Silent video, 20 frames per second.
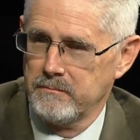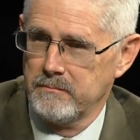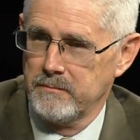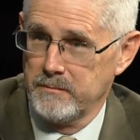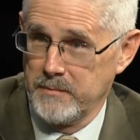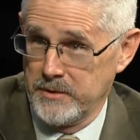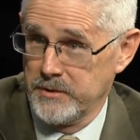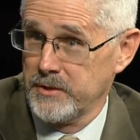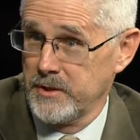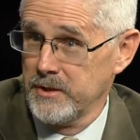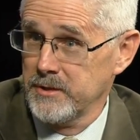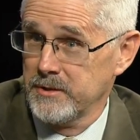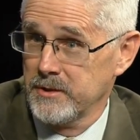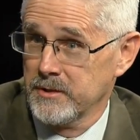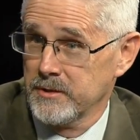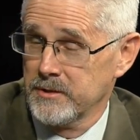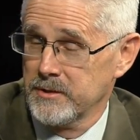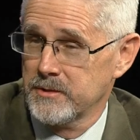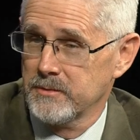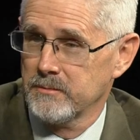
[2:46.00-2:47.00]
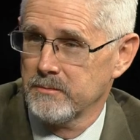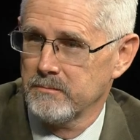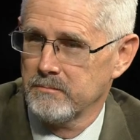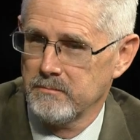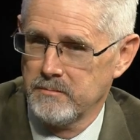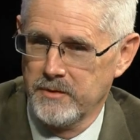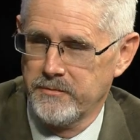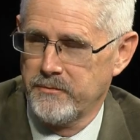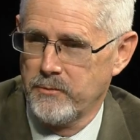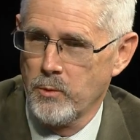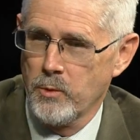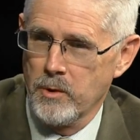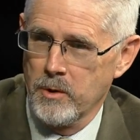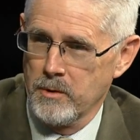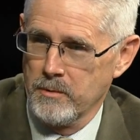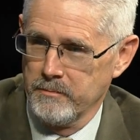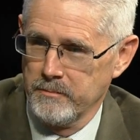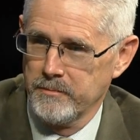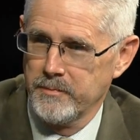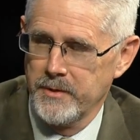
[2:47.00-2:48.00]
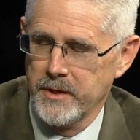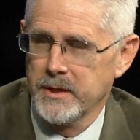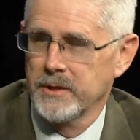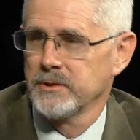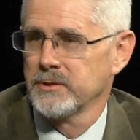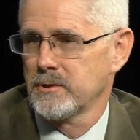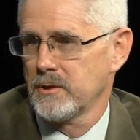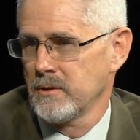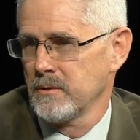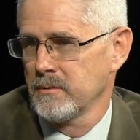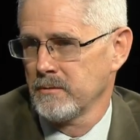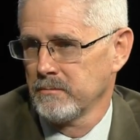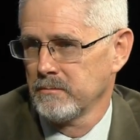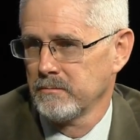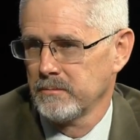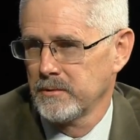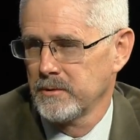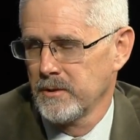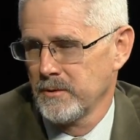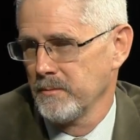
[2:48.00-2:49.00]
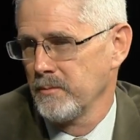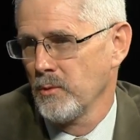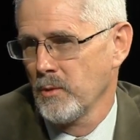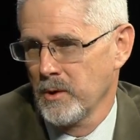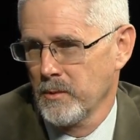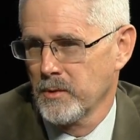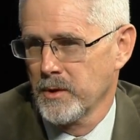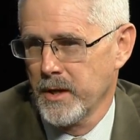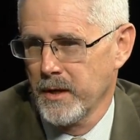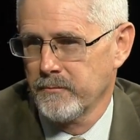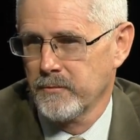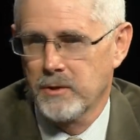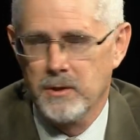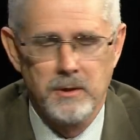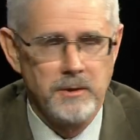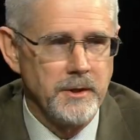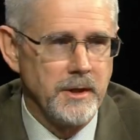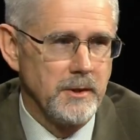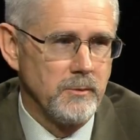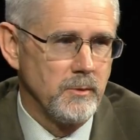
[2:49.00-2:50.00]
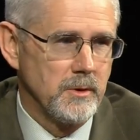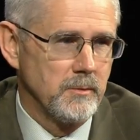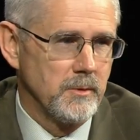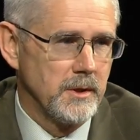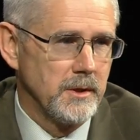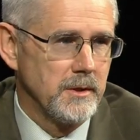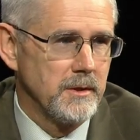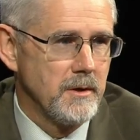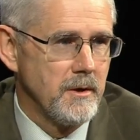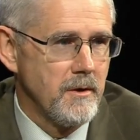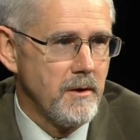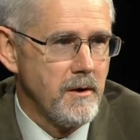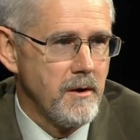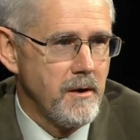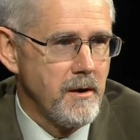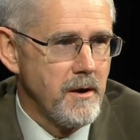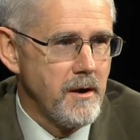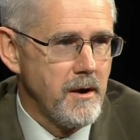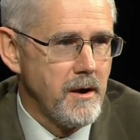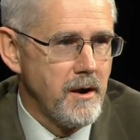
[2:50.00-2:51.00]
assistance before things turn to the point where you have to call 911. What do you think about that idea?